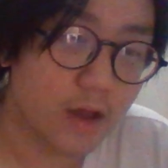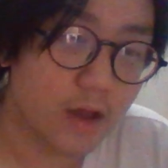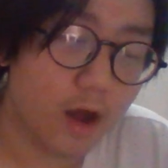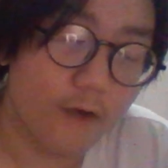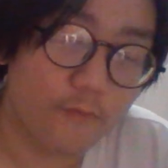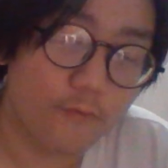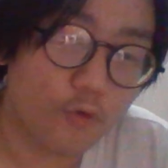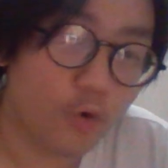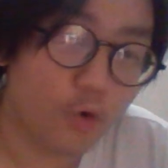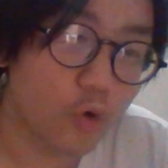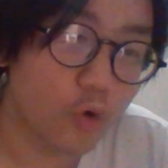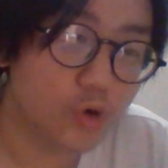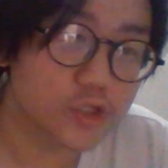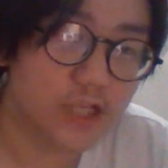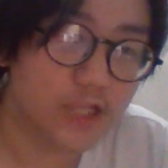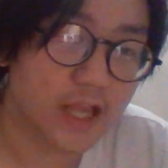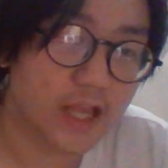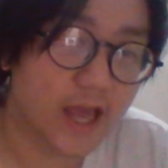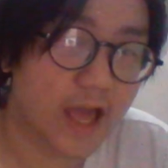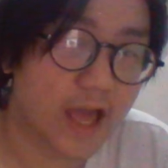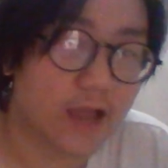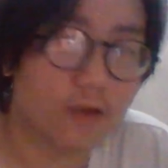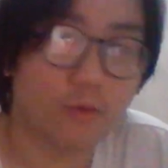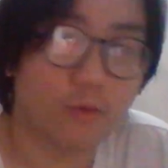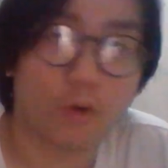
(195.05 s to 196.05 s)
Of course, they're
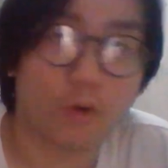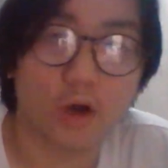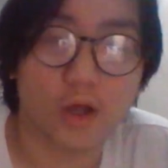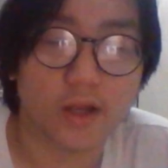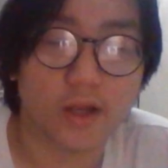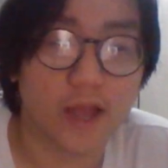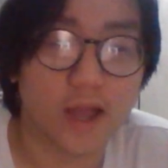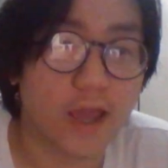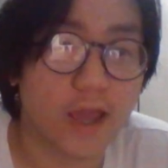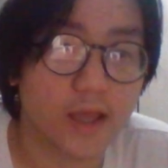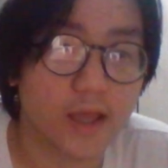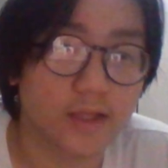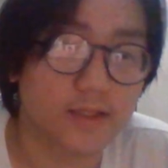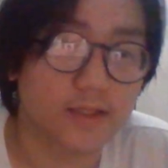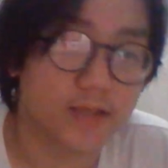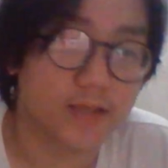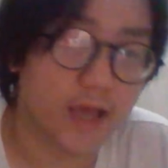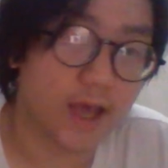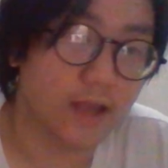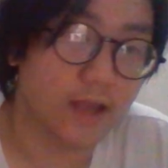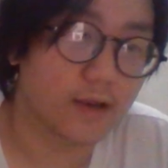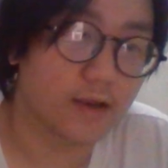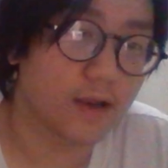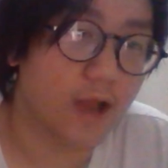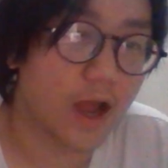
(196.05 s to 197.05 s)
like what 8,
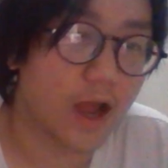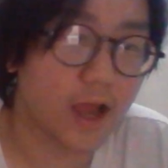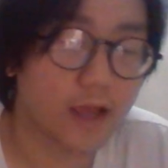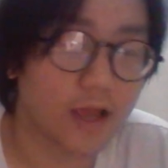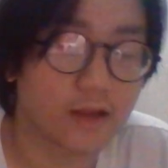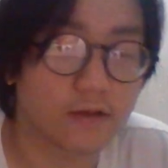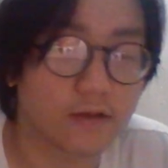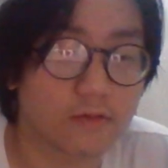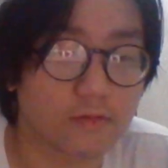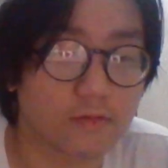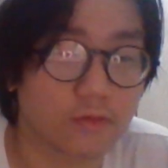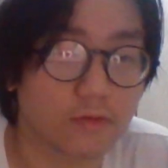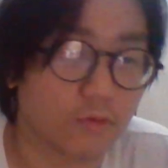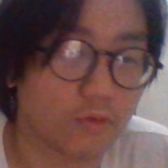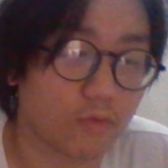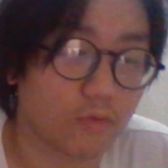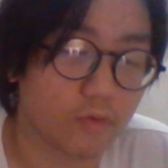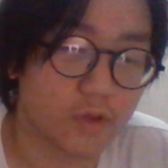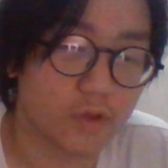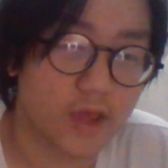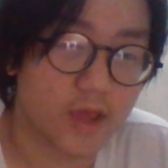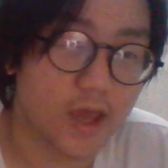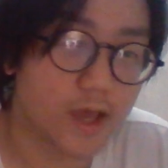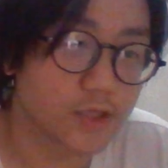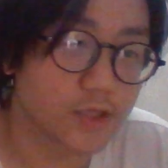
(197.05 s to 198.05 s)
10, 9
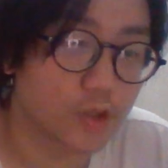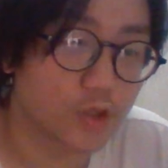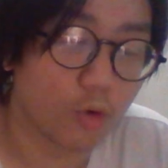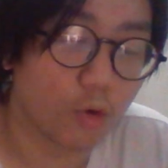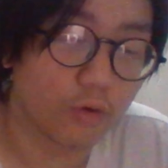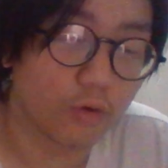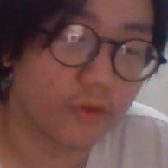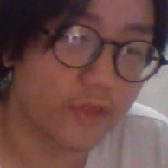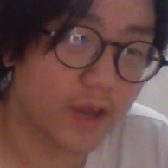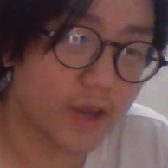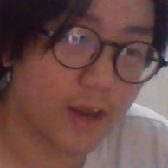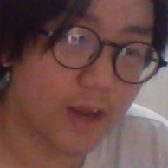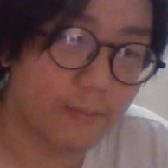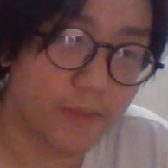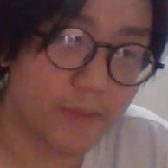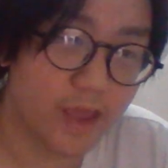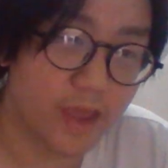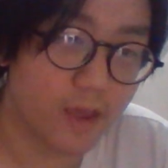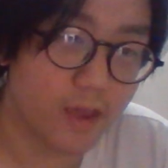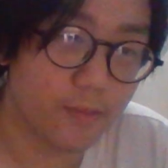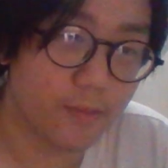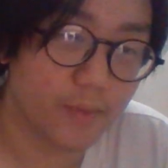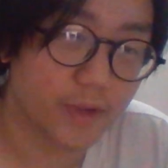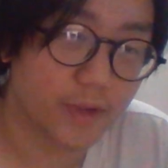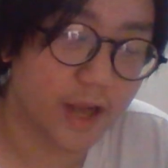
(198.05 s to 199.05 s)
years older than
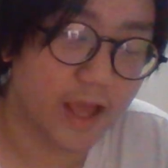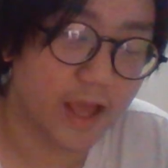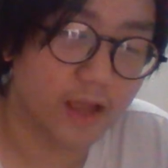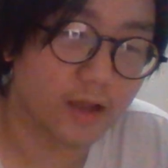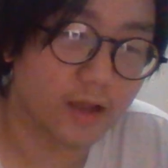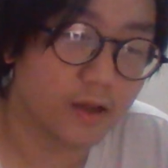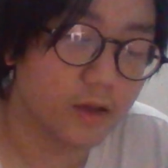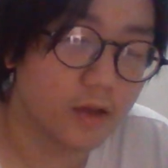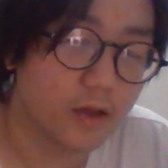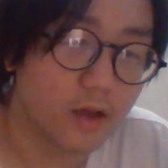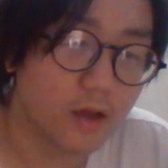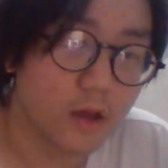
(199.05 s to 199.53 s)
me, but like